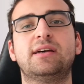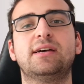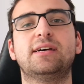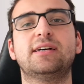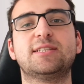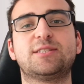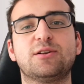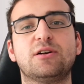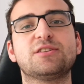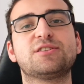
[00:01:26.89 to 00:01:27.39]

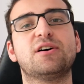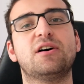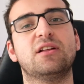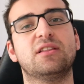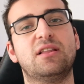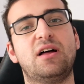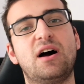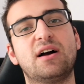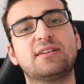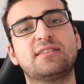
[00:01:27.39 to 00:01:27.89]
It's also
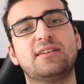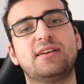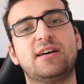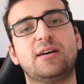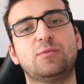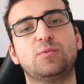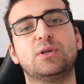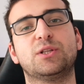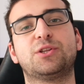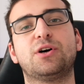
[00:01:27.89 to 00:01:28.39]
unlocked,
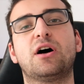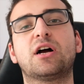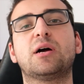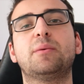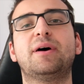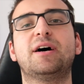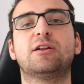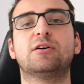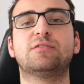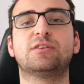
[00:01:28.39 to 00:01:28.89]
and we'll talk
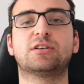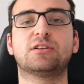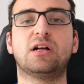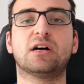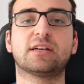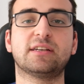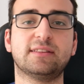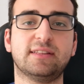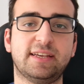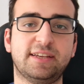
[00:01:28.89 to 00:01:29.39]
about
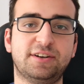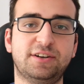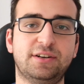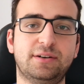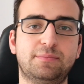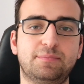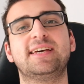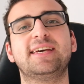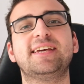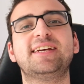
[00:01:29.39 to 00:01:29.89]
overclocking later.
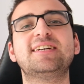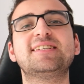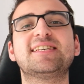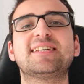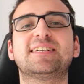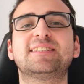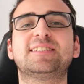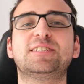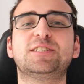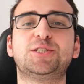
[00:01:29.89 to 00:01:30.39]
Here's
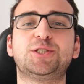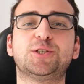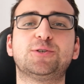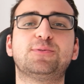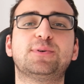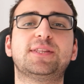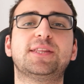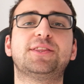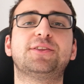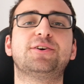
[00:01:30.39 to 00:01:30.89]
another issue
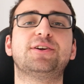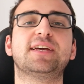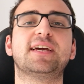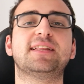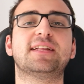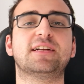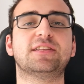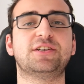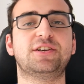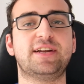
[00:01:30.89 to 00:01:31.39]
with the
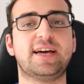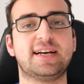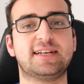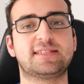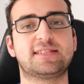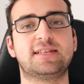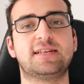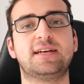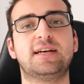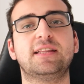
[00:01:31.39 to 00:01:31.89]

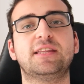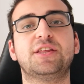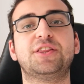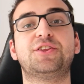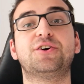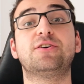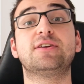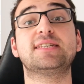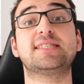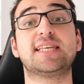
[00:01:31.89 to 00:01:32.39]
3800X. The
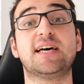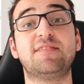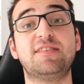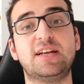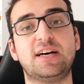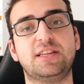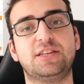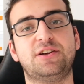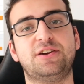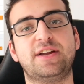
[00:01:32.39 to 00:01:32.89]

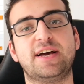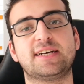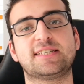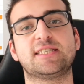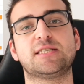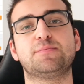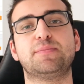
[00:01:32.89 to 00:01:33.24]
3700X is